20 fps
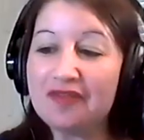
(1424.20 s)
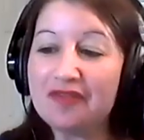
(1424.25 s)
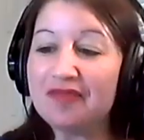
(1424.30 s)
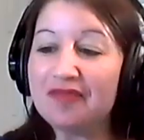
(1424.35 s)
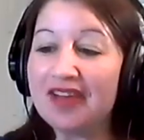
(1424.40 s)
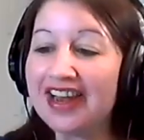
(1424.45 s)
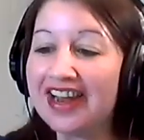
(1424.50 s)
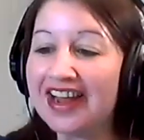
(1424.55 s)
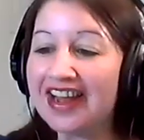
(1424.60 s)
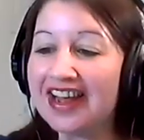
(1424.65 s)

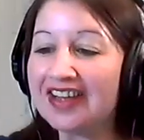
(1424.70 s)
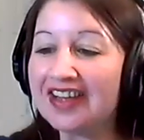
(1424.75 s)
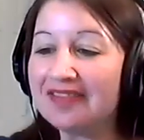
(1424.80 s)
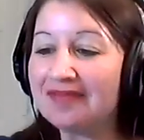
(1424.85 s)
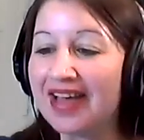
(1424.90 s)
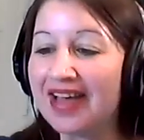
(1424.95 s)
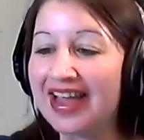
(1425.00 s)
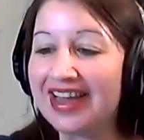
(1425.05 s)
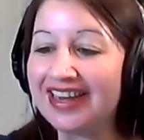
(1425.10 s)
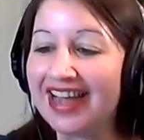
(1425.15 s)
But
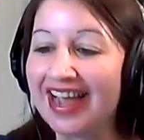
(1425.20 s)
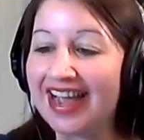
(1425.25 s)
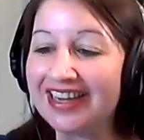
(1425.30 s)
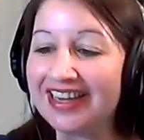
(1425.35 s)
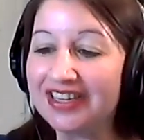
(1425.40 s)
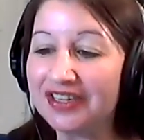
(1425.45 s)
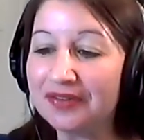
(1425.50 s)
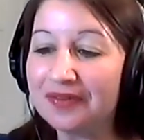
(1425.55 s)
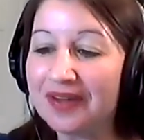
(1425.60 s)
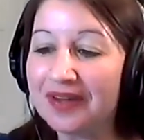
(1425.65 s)
I
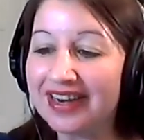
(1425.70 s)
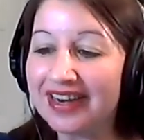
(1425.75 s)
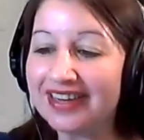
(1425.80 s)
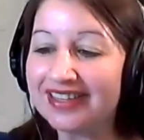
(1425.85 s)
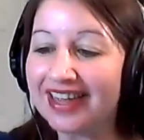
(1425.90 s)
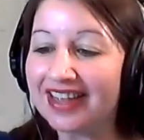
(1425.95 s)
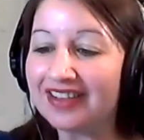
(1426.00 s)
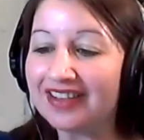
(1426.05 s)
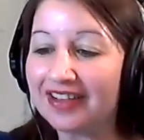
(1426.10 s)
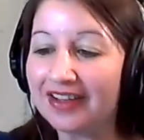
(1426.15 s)
do want to
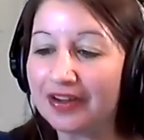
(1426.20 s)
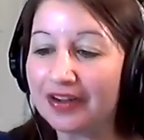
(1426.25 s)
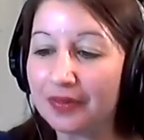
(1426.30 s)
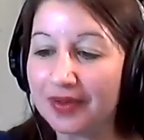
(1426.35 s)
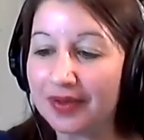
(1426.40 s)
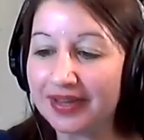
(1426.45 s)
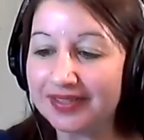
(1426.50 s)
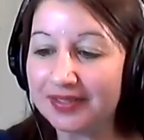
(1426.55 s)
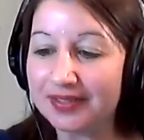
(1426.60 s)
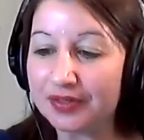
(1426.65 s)
tell a
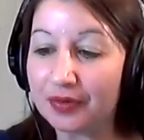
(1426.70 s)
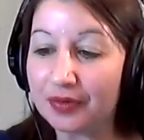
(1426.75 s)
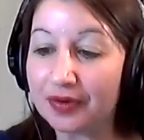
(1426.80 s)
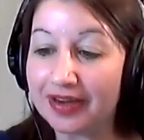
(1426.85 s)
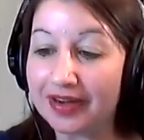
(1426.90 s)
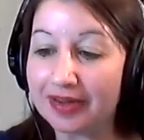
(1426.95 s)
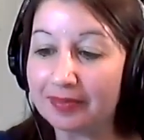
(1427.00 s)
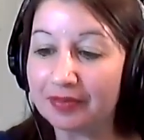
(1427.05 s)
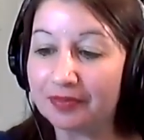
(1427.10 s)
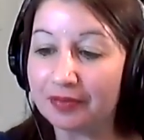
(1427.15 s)
quick
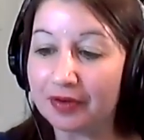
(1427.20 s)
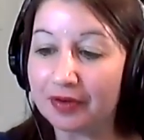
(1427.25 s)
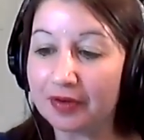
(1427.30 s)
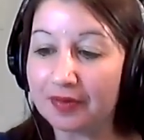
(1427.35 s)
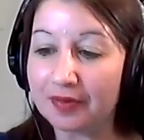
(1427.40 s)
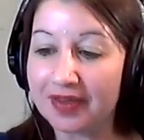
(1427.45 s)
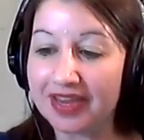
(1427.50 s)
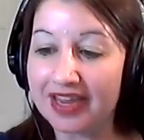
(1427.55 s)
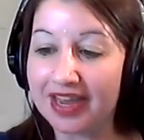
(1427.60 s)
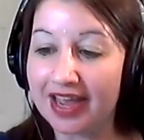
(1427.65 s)
story before
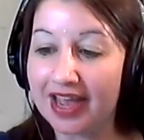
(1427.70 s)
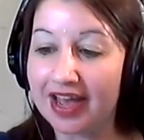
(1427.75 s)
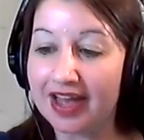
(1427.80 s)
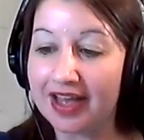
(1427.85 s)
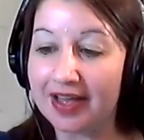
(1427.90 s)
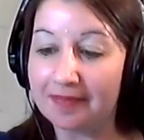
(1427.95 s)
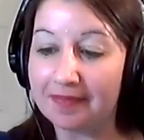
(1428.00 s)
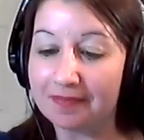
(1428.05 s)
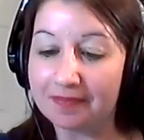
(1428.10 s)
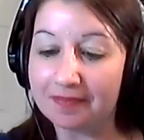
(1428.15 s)
we
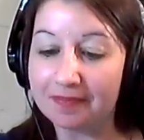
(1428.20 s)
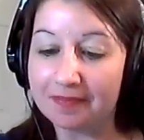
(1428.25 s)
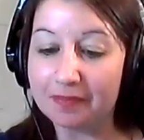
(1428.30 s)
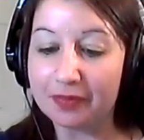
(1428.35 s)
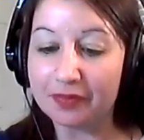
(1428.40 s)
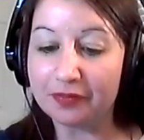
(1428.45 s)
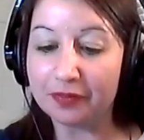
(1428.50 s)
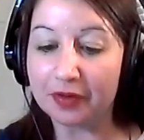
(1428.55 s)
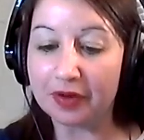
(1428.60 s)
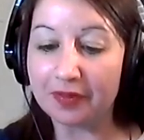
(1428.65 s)

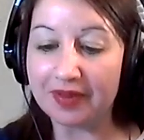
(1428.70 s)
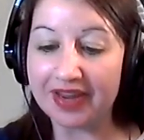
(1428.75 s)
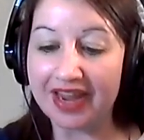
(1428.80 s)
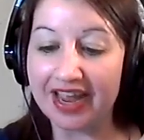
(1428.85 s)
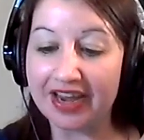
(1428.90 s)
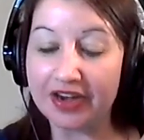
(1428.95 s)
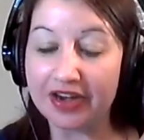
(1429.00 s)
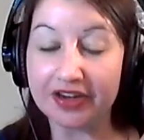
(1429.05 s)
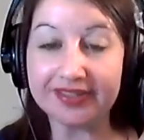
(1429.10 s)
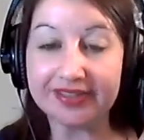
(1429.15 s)

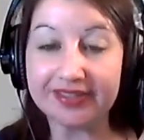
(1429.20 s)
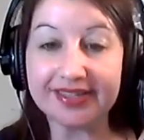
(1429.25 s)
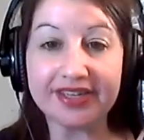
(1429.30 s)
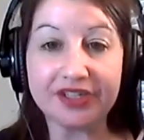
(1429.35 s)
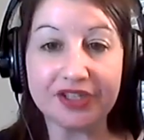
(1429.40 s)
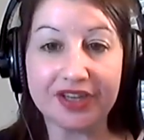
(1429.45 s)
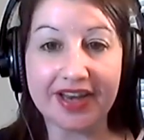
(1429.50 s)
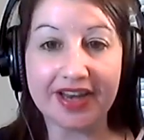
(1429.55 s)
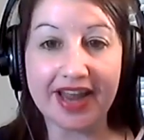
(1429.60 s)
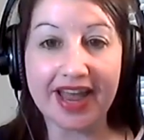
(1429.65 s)
end our
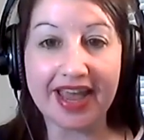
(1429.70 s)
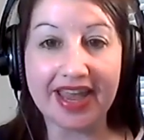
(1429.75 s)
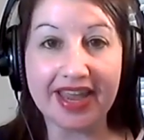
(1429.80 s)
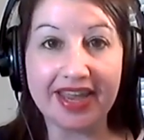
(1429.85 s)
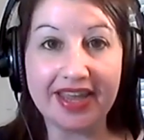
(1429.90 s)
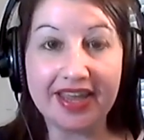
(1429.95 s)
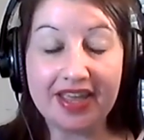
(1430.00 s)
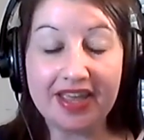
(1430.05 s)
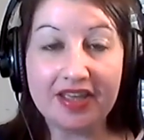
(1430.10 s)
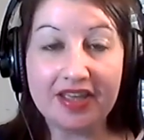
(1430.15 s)
session.
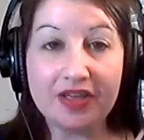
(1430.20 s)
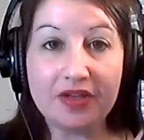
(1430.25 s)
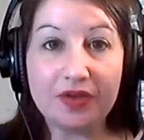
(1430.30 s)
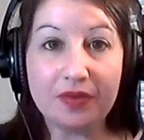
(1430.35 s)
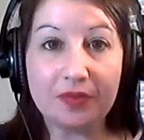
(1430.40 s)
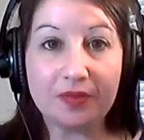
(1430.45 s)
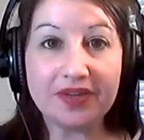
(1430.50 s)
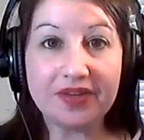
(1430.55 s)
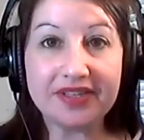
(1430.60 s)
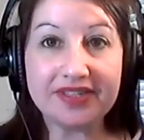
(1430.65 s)
I
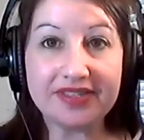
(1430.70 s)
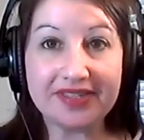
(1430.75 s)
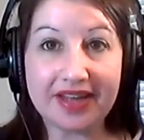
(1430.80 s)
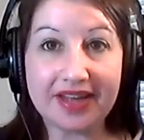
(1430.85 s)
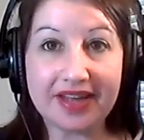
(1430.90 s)
had